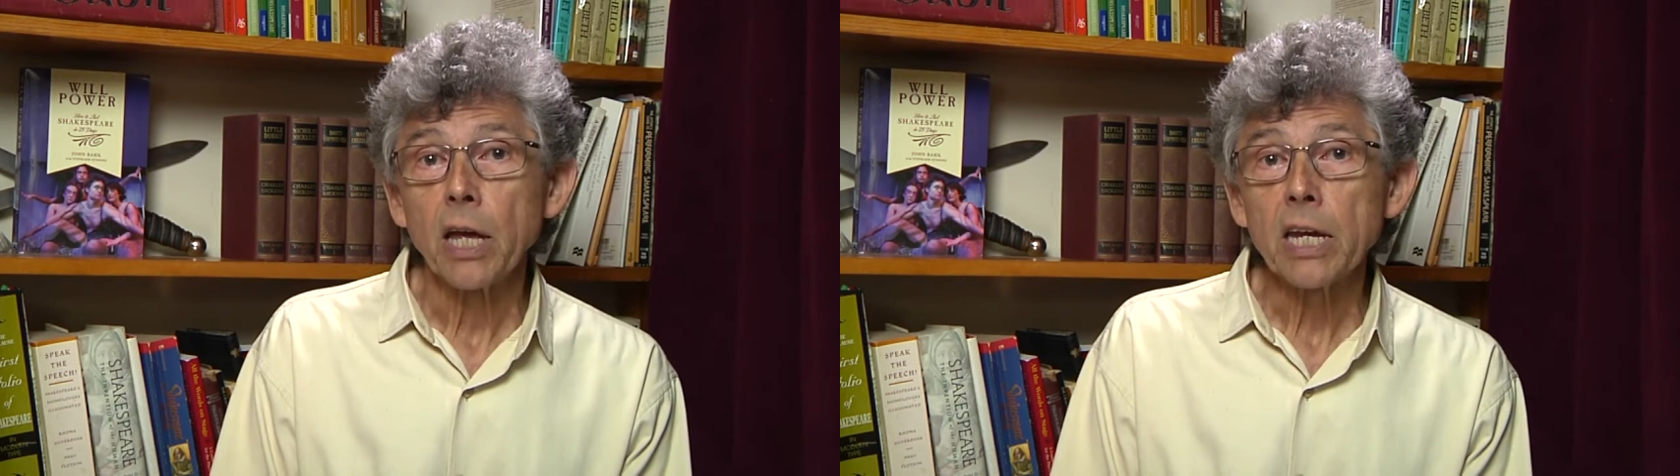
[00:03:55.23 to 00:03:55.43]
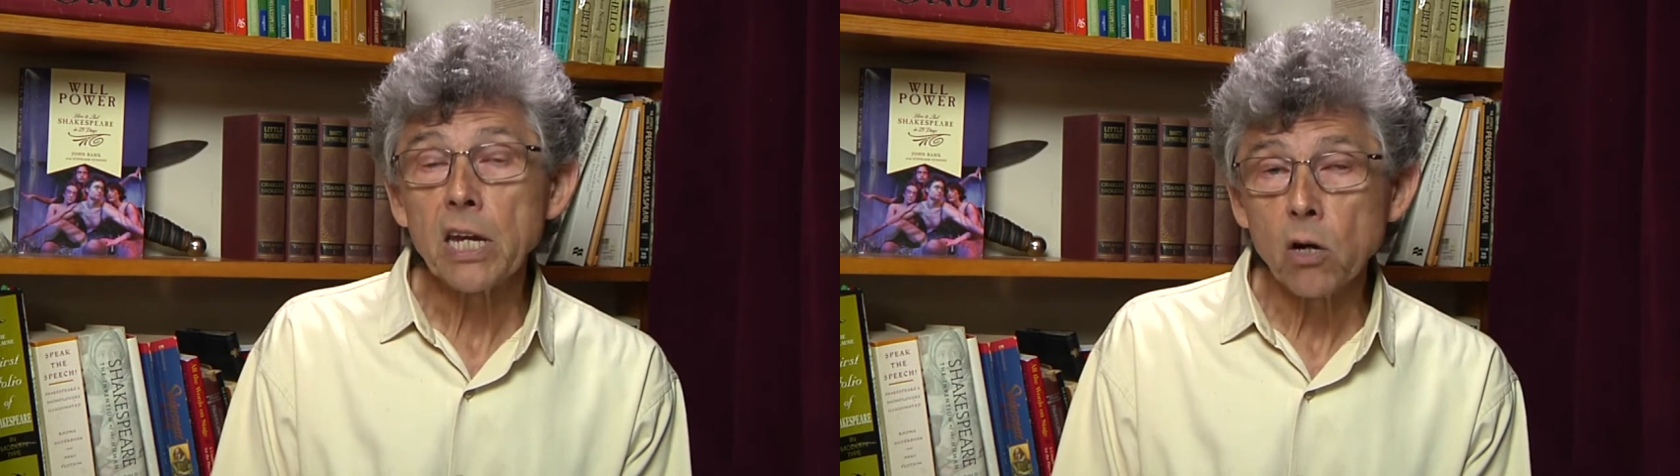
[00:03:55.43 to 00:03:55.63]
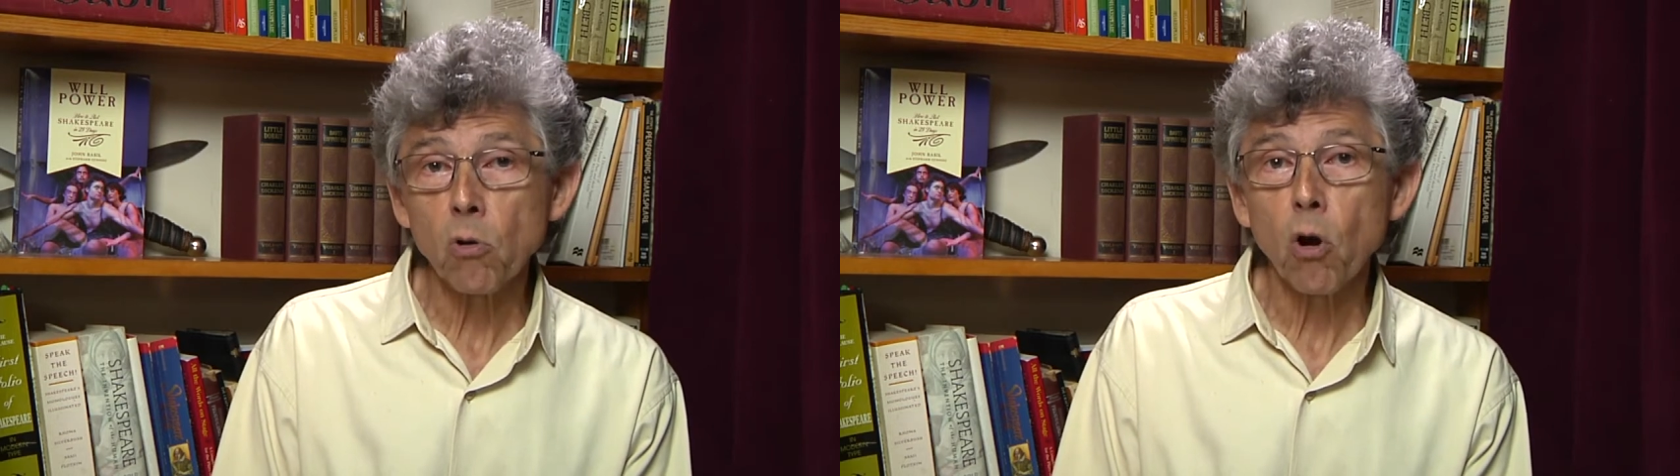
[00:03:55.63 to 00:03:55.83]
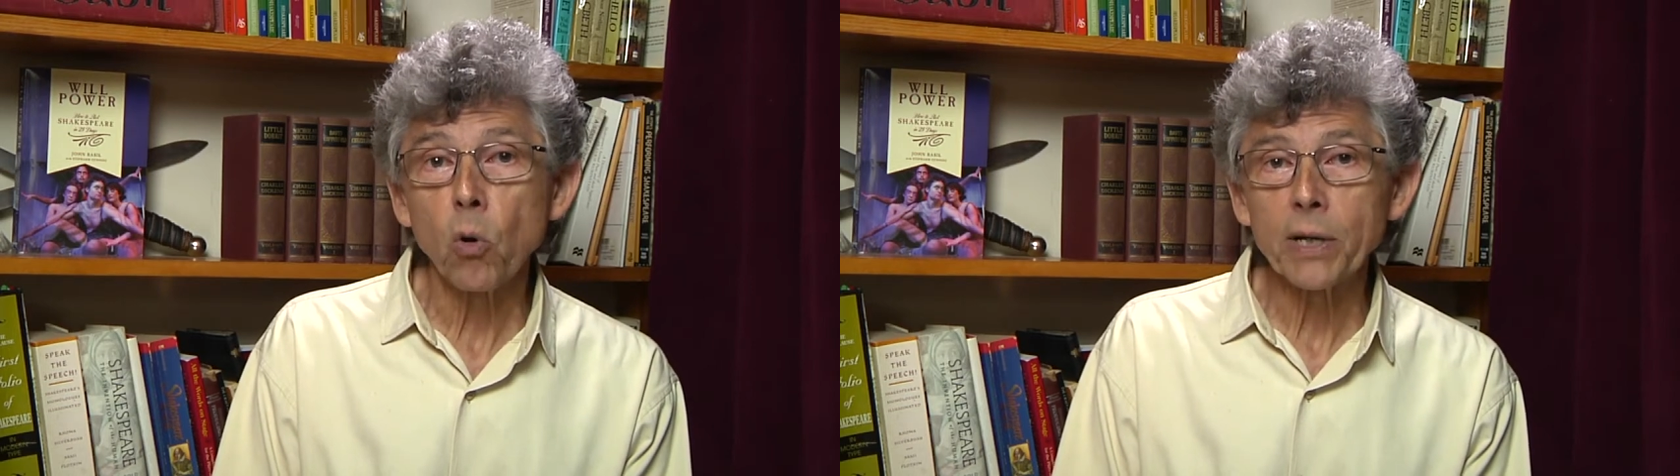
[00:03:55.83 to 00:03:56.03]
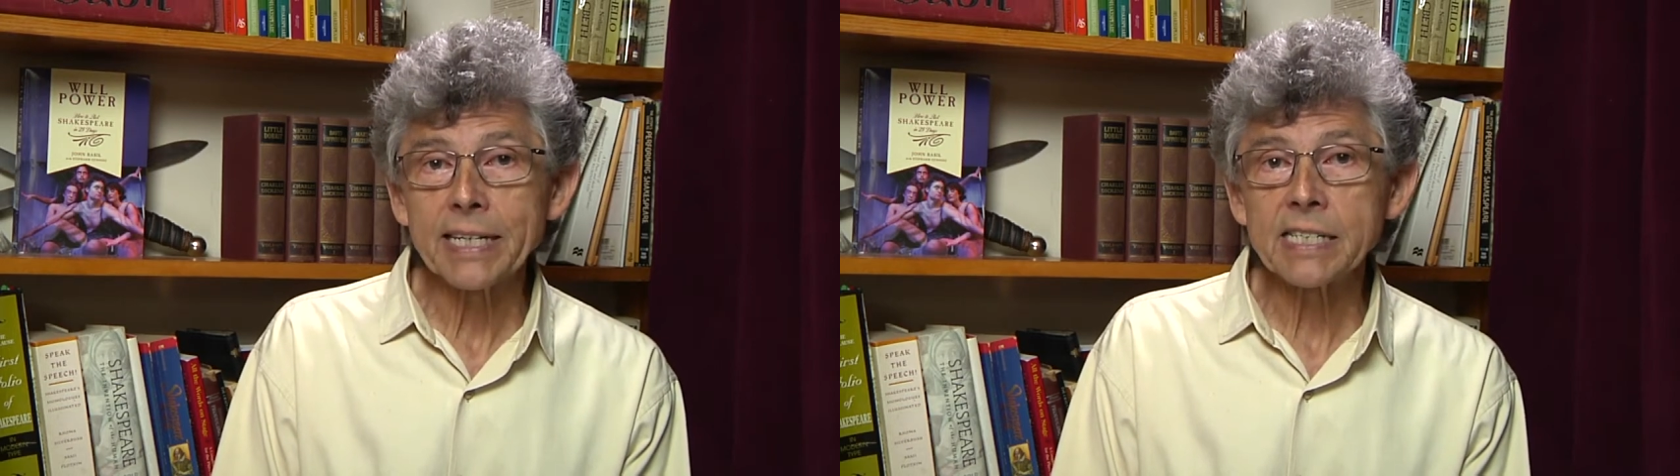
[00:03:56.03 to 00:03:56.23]

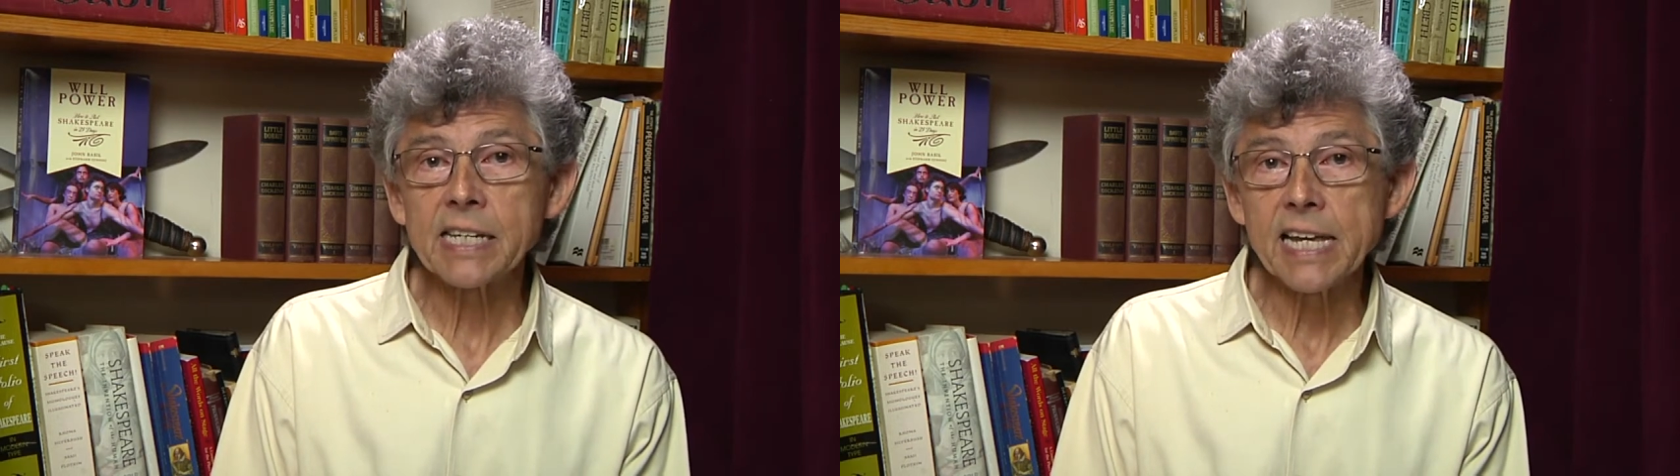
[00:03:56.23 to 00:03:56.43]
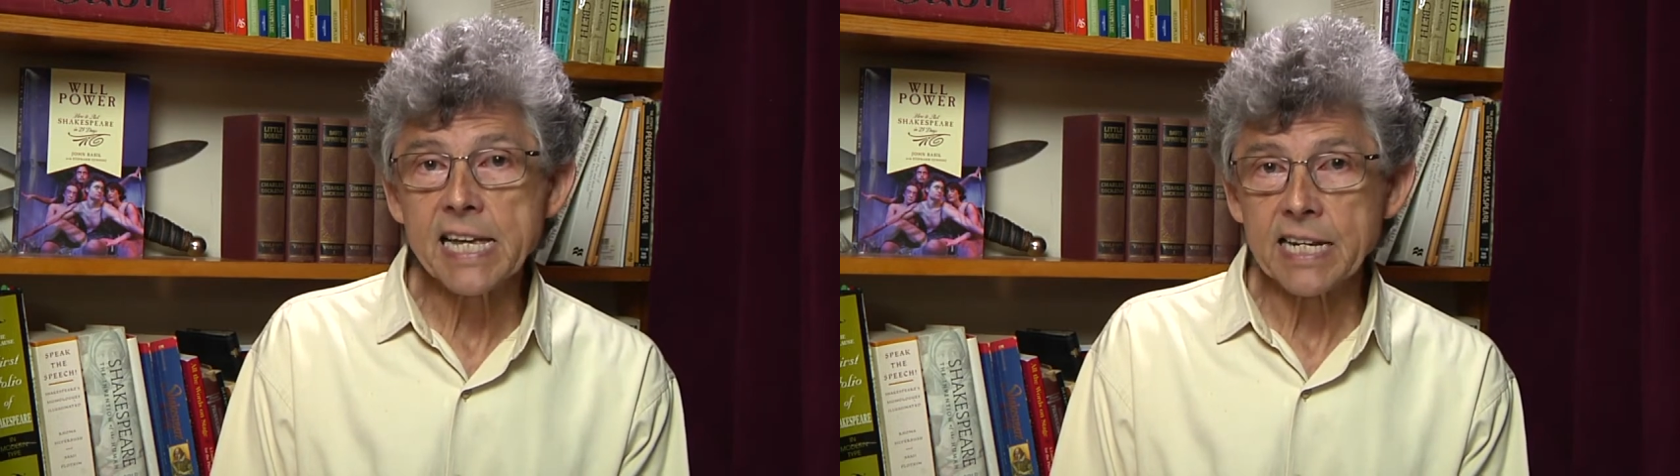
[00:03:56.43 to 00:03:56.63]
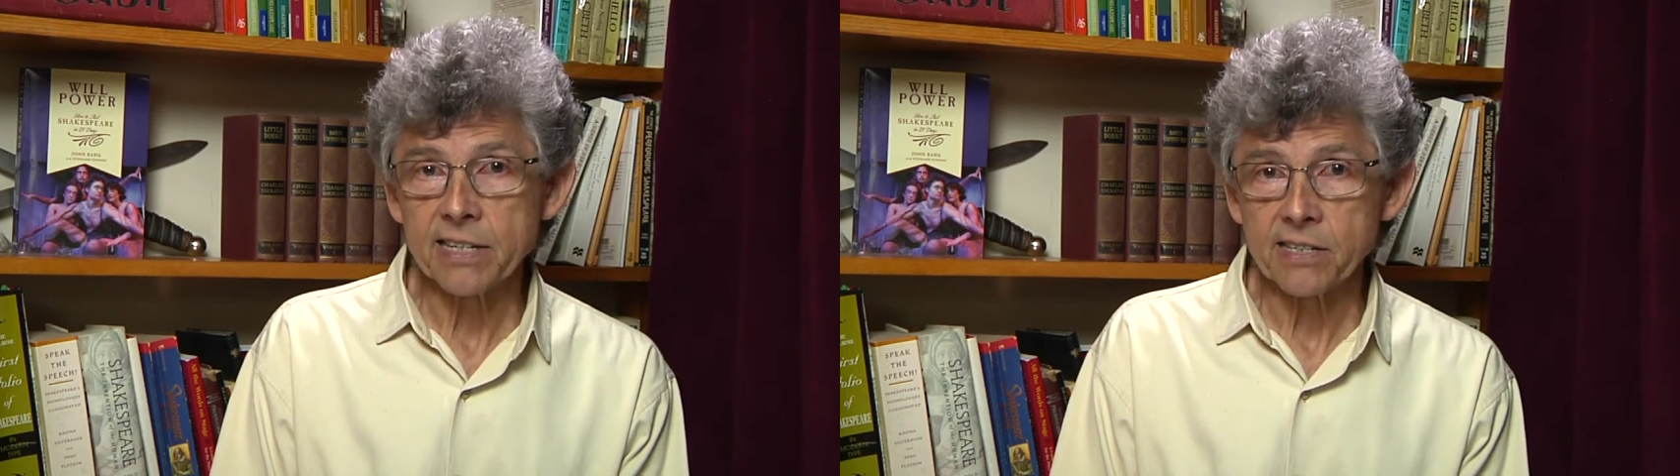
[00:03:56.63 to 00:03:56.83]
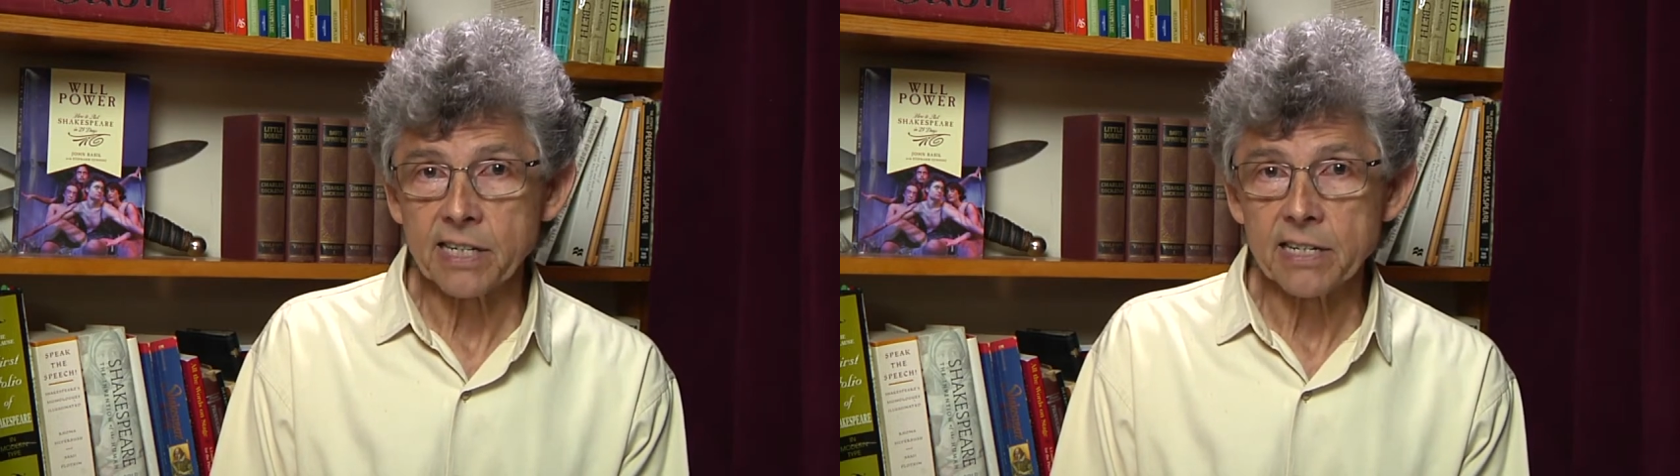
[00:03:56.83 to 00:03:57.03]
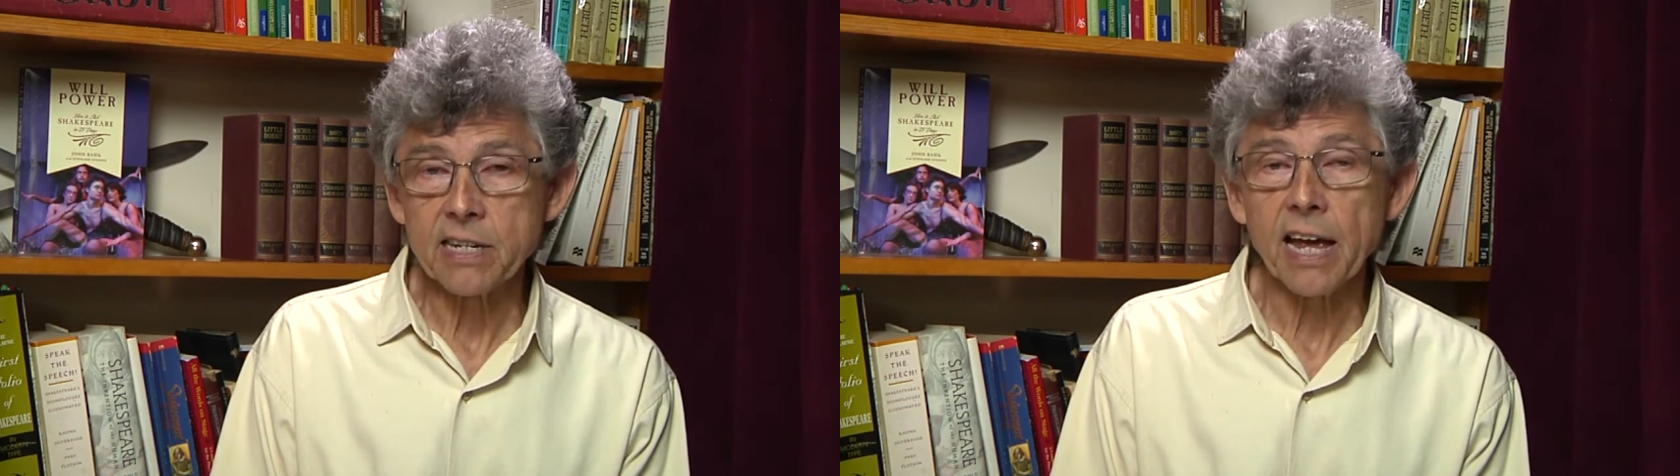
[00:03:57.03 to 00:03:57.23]
Hero is
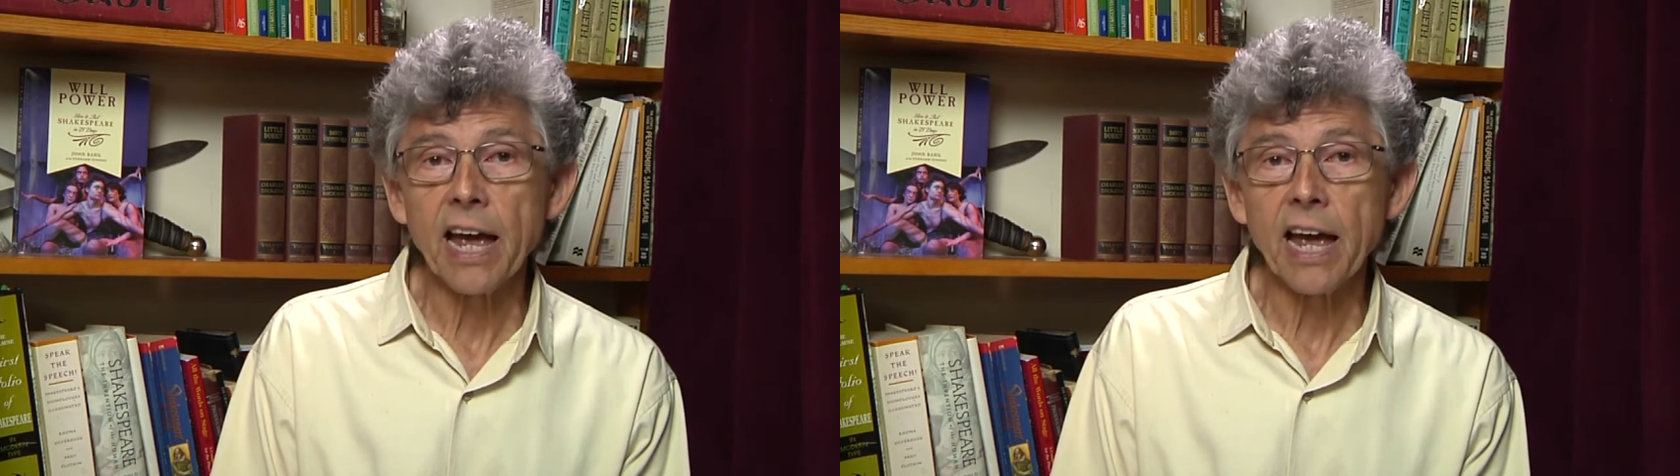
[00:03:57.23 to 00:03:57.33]
innocent.